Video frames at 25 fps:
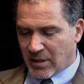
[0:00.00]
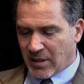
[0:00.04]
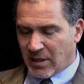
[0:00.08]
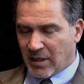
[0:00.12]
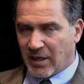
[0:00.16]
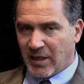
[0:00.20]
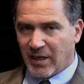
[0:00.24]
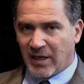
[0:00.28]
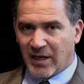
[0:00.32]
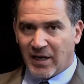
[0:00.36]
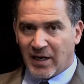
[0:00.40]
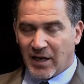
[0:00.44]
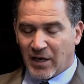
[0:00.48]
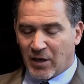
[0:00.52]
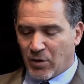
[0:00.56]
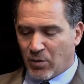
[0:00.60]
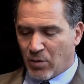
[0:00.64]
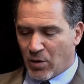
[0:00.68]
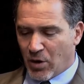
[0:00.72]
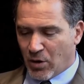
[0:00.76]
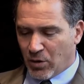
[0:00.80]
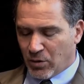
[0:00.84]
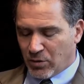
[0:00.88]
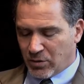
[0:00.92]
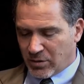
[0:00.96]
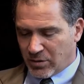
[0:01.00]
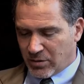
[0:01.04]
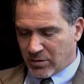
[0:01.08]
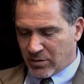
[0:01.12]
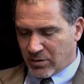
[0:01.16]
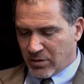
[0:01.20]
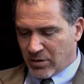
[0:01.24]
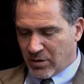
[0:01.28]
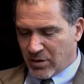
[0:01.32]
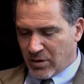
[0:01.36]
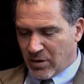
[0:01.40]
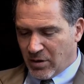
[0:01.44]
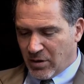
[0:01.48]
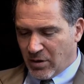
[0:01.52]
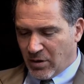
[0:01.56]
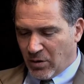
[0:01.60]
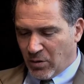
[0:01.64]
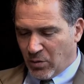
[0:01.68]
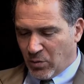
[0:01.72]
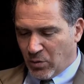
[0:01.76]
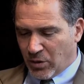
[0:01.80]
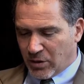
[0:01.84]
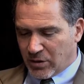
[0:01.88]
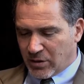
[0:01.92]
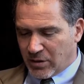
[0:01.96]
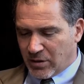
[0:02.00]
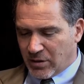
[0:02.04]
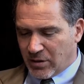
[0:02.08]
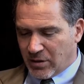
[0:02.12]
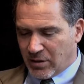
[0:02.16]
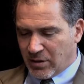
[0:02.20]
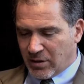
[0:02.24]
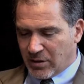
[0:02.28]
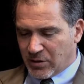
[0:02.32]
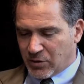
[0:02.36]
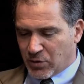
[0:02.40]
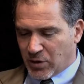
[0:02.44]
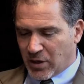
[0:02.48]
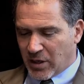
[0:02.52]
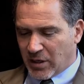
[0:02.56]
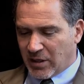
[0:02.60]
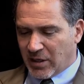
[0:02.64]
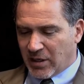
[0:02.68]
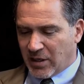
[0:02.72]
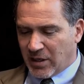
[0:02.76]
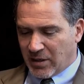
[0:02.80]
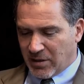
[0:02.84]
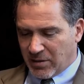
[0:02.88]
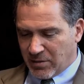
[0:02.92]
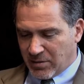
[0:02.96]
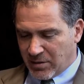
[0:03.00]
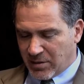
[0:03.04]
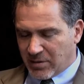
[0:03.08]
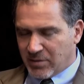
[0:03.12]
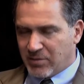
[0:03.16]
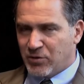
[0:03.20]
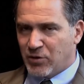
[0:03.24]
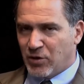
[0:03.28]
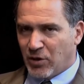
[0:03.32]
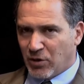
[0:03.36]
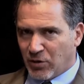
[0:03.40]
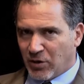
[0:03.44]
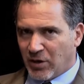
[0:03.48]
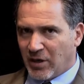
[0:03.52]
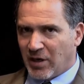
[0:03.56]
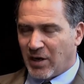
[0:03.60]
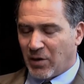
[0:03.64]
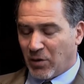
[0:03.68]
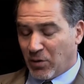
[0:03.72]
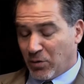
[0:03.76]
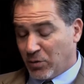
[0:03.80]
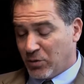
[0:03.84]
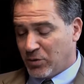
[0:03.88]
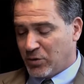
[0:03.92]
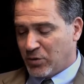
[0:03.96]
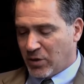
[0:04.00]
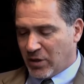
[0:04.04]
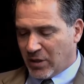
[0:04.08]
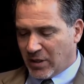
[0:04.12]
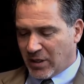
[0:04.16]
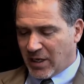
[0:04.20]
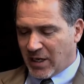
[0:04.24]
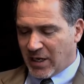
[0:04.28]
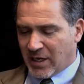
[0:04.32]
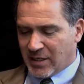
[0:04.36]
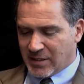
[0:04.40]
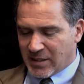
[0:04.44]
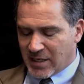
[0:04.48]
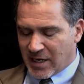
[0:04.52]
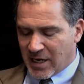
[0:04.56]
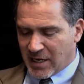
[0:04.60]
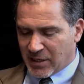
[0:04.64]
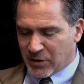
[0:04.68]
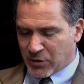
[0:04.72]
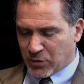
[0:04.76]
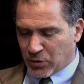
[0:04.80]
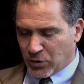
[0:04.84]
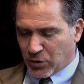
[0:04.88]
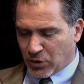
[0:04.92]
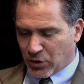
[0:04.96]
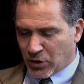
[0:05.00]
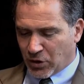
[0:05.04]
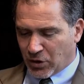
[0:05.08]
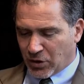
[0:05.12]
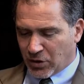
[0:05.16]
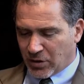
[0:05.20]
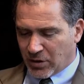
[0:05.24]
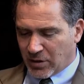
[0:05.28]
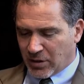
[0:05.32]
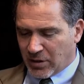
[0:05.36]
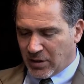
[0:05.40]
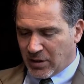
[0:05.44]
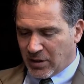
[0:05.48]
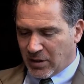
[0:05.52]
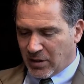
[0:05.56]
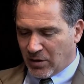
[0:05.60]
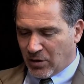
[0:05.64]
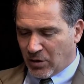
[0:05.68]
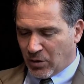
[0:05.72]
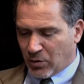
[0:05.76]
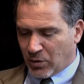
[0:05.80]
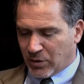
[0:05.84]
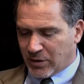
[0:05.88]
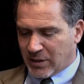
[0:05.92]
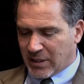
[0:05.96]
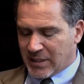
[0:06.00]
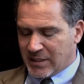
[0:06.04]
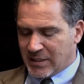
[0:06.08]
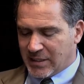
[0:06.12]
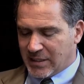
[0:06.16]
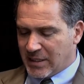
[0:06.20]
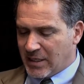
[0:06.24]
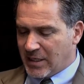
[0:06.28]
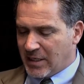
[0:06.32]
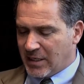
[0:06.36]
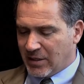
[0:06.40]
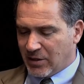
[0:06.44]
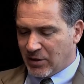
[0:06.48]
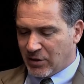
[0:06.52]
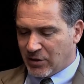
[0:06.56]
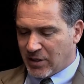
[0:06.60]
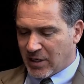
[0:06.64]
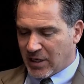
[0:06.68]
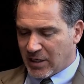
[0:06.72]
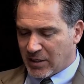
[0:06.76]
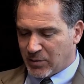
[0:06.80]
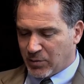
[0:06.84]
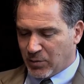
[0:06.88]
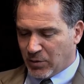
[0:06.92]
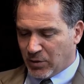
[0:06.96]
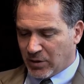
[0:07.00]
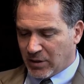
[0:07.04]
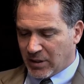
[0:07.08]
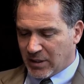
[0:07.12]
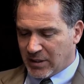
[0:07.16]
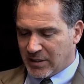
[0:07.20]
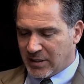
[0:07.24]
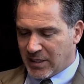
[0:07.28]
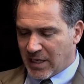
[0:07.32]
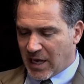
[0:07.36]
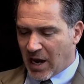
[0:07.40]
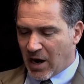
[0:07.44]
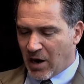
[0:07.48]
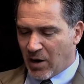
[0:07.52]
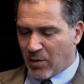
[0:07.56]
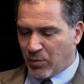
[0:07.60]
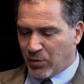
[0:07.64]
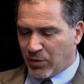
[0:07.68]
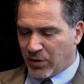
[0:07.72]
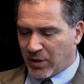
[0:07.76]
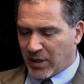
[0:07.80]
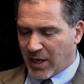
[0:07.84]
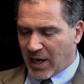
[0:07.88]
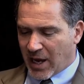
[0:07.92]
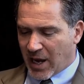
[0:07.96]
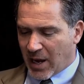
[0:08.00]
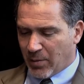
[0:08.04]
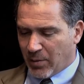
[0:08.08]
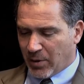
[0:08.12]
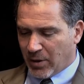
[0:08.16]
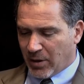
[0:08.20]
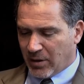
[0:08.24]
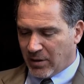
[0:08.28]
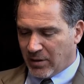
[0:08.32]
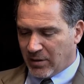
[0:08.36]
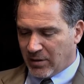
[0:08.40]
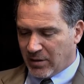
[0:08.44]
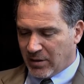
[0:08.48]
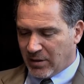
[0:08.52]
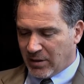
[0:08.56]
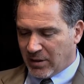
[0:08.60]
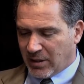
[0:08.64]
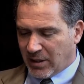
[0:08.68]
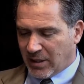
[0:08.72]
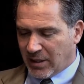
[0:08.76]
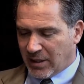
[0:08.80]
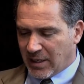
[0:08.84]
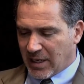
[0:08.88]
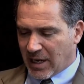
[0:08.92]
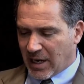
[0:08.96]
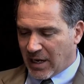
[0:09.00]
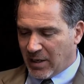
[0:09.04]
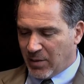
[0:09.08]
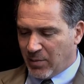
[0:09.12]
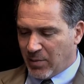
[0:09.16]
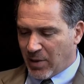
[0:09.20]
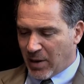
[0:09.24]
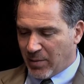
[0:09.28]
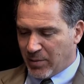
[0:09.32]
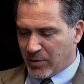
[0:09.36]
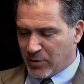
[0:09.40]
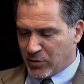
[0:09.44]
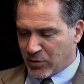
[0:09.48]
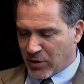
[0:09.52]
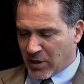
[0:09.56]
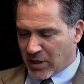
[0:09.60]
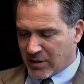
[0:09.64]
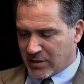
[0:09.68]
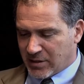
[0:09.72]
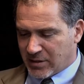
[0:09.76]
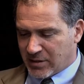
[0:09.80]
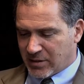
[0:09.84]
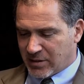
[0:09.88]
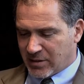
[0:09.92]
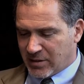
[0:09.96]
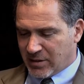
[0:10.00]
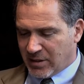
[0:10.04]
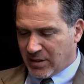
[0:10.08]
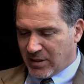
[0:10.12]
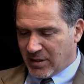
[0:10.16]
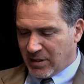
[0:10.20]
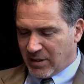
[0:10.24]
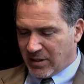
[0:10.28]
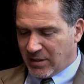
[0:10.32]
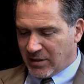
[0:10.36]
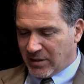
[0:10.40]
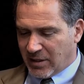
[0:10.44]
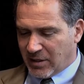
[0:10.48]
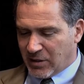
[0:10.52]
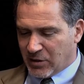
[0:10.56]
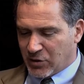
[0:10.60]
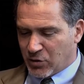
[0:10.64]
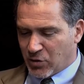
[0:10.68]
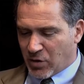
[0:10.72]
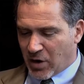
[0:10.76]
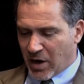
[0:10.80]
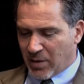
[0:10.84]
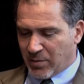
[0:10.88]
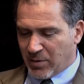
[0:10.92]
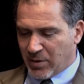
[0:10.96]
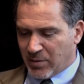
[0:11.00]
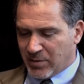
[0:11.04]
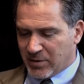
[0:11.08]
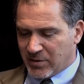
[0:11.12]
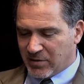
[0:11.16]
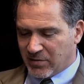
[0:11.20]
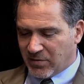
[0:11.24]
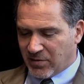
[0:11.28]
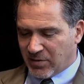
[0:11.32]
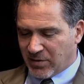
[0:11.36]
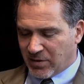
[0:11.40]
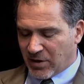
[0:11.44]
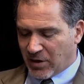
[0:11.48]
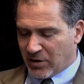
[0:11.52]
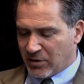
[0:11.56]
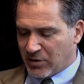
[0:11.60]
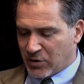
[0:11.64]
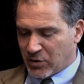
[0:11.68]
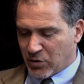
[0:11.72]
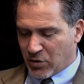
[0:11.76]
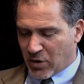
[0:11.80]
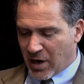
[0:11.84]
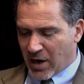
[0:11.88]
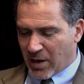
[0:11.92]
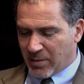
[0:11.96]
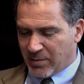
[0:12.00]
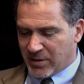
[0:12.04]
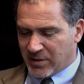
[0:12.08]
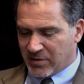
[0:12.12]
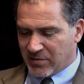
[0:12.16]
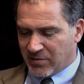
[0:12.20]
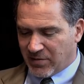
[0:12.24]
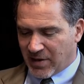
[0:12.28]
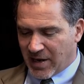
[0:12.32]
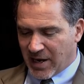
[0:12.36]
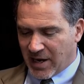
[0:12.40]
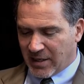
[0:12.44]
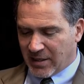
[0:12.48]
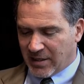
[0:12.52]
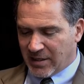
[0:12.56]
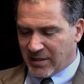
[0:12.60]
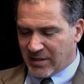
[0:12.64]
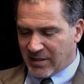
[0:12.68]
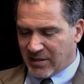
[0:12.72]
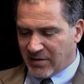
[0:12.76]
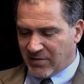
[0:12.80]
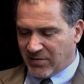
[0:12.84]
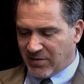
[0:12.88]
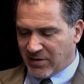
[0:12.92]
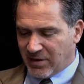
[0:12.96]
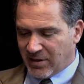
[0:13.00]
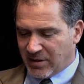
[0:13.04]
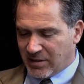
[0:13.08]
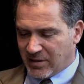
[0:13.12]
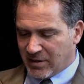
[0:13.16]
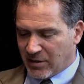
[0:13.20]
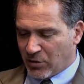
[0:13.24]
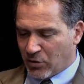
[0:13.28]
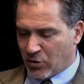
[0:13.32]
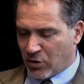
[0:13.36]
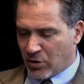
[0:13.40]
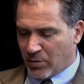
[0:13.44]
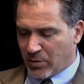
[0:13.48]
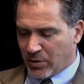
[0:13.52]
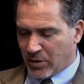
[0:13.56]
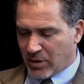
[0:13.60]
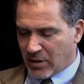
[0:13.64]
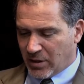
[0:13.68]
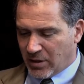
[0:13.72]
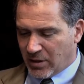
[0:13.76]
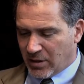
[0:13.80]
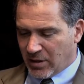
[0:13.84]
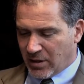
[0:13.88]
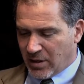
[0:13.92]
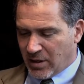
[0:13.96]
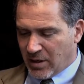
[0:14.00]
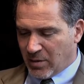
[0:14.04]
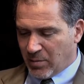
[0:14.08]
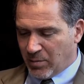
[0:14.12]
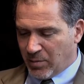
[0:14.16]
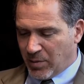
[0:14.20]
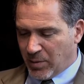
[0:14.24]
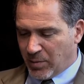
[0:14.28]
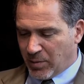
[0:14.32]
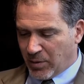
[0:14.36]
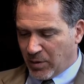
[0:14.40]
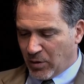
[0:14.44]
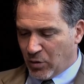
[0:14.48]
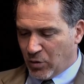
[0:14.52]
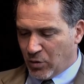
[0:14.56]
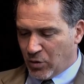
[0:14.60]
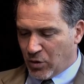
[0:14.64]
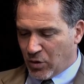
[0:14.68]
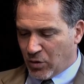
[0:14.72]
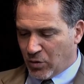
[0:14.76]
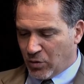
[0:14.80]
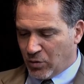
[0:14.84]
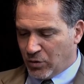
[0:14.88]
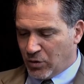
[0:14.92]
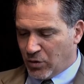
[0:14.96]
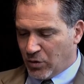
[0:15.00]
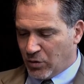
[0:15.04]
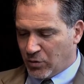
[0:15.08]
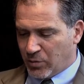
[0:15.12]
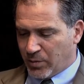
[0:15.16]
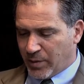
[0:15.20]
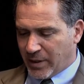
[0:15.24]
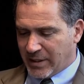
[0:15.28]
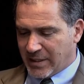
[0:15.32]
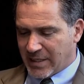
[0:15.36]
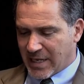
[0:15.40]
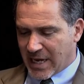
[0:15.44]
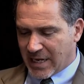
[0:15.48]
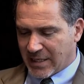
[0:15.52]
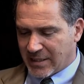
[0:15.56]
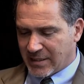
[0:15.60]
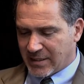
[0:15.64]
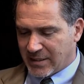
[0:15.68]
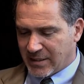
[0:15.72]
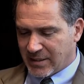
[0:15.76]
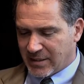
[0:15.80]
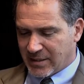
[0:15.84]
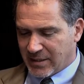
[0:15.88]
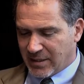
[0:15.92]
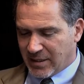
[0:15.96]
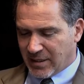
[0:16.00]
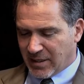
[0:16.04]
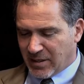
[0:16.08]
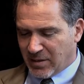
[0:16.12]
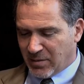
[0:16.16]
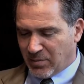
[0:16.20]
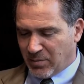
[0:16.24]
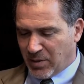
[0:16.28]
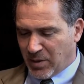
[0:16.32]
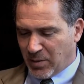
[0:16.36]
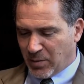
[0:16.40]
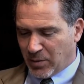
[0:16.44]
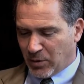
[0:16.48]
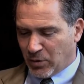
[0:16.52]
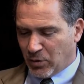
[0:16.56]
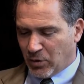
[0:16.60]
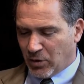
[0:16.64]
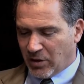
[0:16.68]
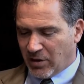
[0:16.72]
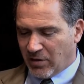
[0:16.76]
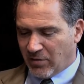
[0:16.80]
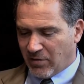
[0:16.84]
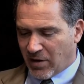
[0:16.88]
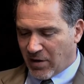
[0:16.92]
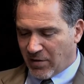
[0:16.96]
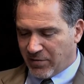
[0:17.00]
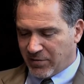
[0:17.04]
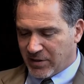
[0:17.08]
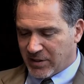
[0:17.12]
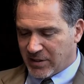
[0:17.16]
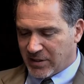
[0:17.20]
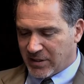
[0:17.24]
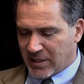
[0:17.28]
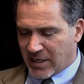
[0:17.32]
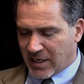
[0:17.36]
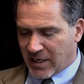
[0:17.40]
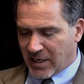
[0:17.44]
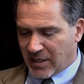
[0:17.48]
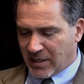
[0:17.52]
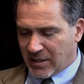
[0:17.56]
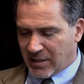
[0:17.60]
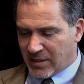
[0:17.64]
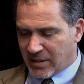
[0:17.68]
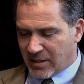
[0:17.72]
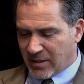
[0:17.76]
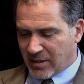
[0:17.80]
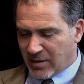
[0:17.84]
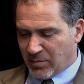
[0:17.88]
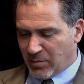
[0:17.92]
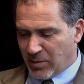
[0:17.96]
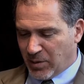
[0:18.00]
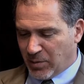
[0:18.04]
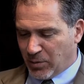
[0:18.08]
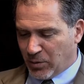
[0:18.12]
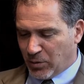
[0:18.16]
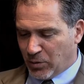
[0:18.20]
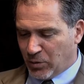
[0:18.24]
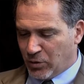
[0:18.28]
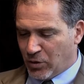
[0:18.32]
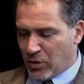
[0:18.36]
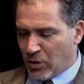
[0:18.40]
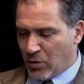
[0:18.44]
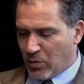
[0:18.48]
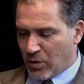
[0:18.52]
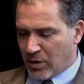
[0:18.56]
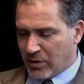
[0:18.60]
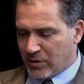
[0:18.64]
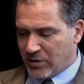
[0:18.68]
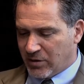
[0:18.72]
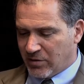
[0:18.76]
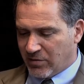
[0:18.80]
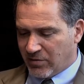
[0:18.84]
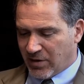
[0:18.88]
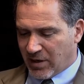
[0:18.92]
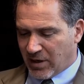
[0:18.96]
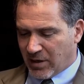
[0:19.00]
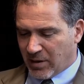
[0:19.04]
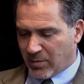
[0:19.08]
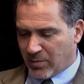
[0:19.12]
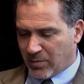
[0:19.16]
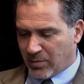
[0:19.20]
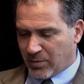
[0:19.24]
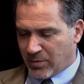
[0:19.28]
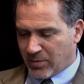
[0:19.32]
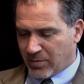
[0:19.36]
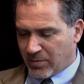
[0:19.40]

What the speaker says: And again, I quote, "What Israeli children or Israeli kids in high school learn, or what they see in their textbook, is the Arab with a camel in an Alibaba dress. They're described as vile and deviant and criminal, people who don't pay taxes, people who live off the state, people who don't want to develop.